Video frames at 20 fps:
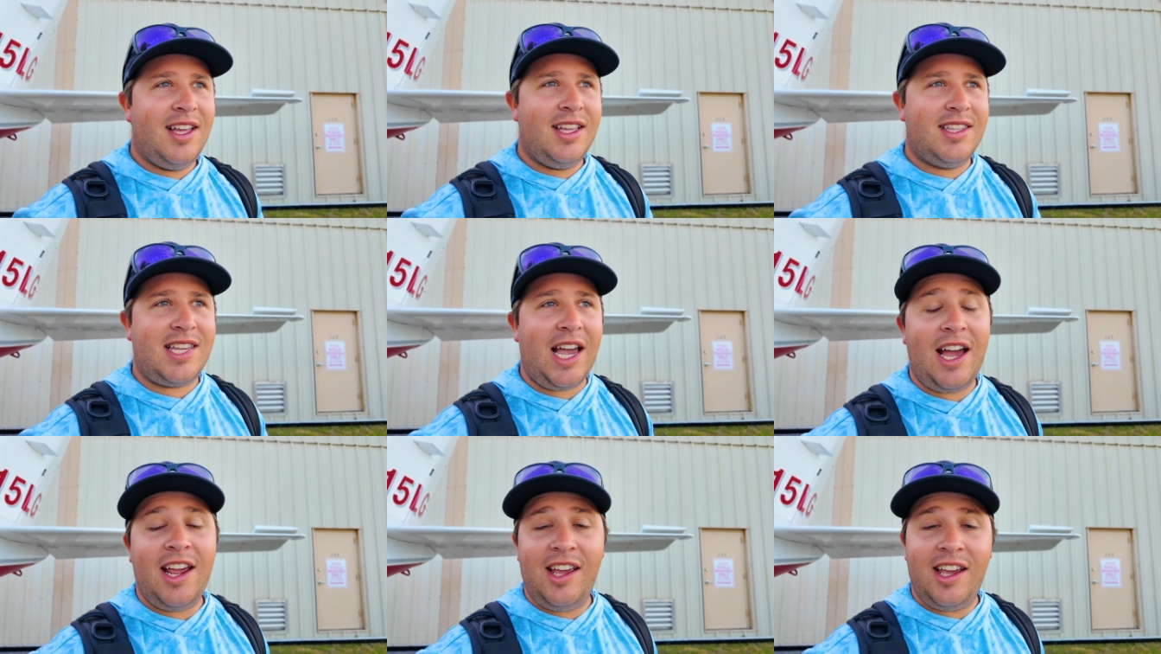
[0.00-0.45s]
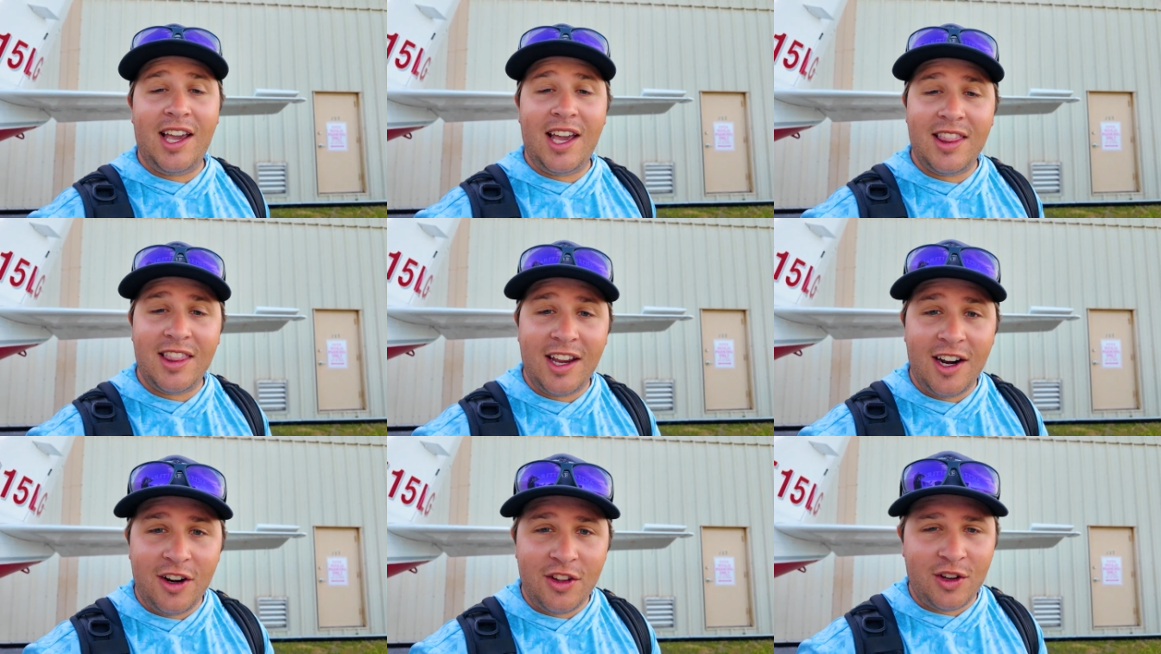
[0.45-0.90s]
it's how you
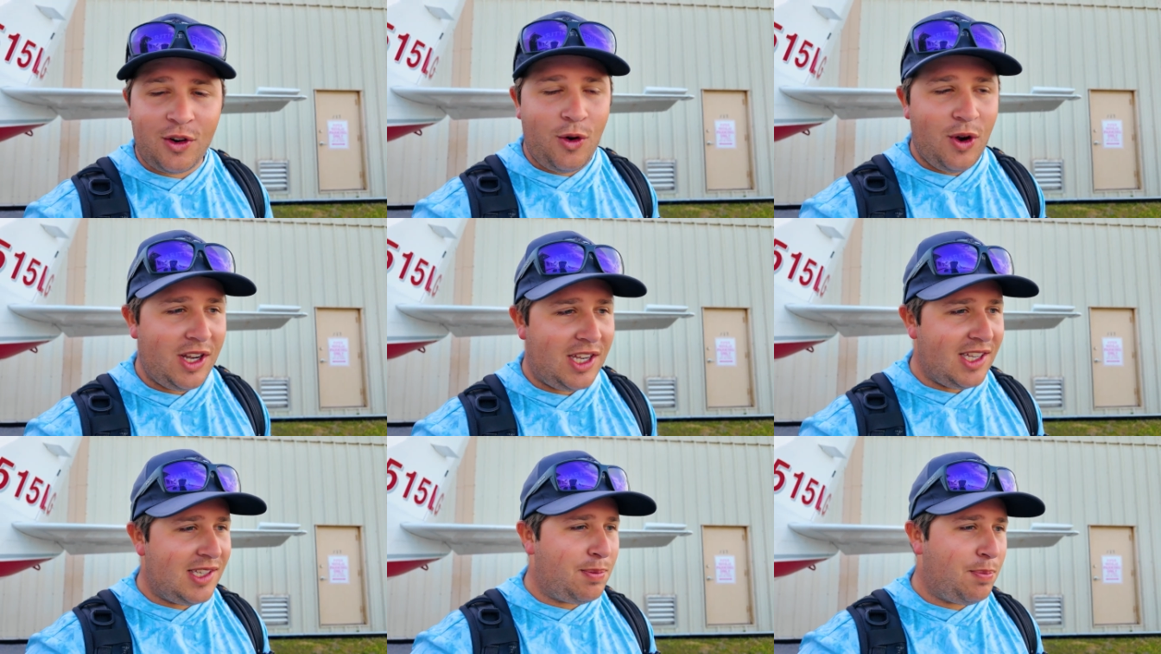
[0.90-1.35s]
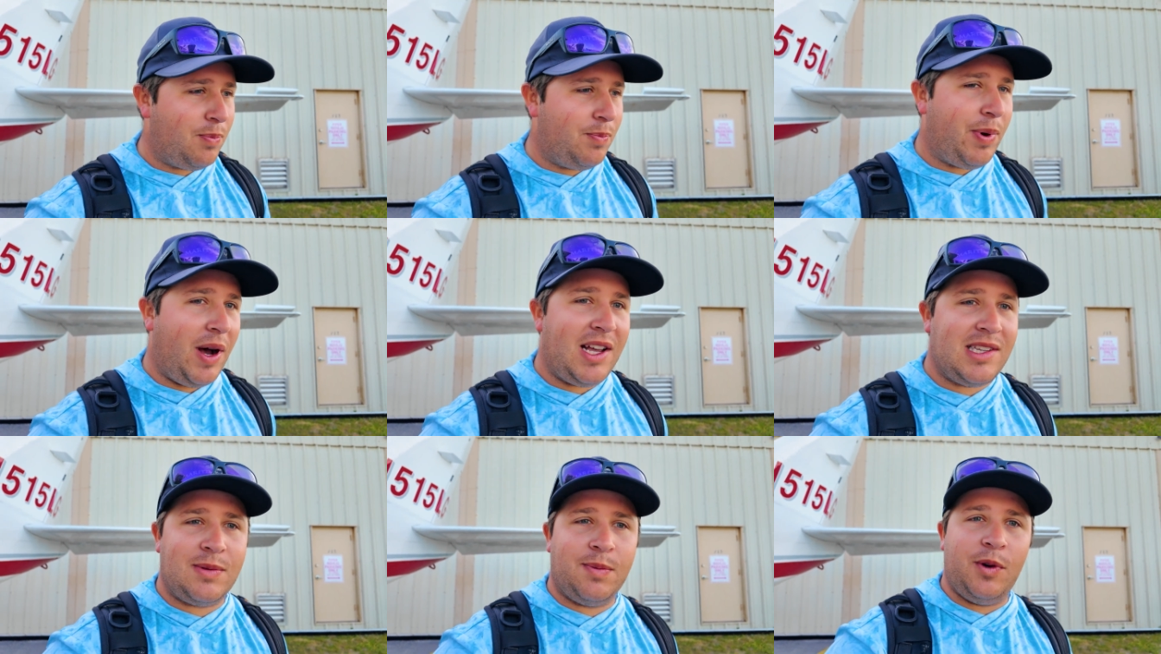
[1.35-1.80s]
get there the quickest
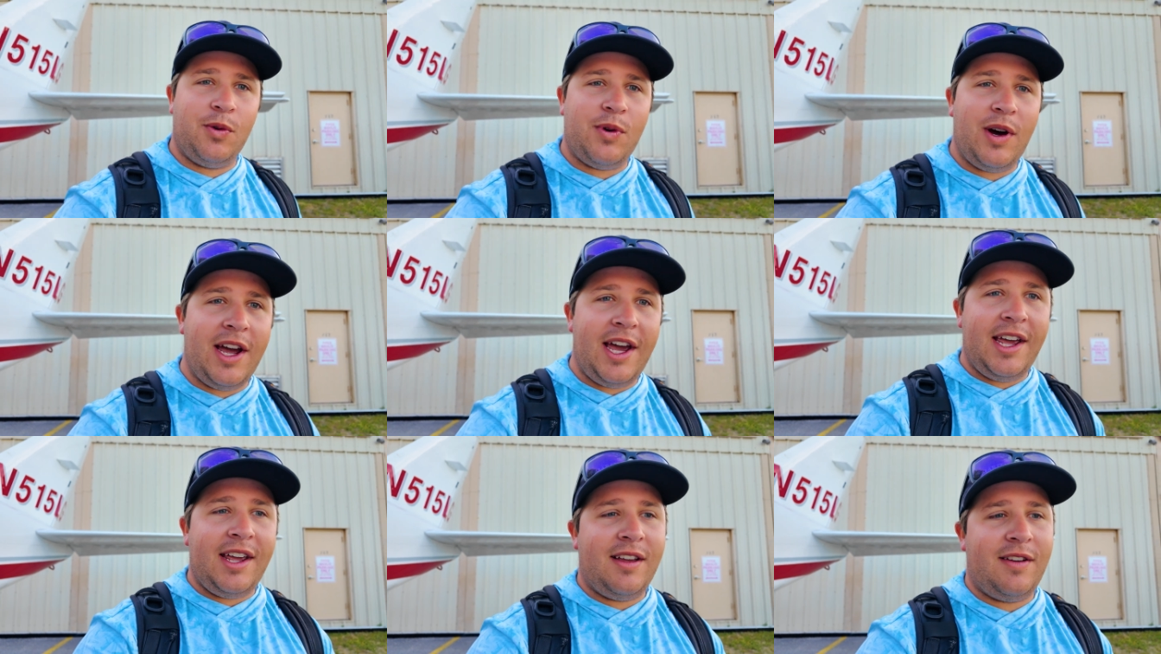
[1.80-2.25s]
possible way.